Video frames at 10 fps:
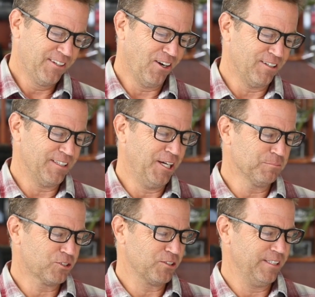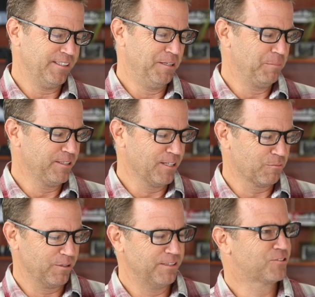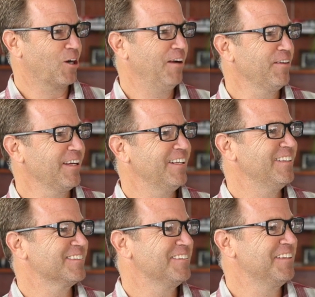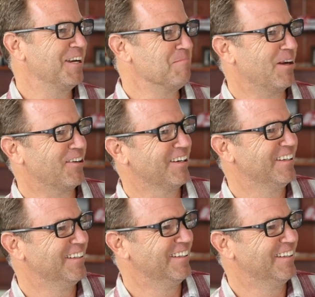Call it Elm Street and be done with it. Driving it is a nightmare.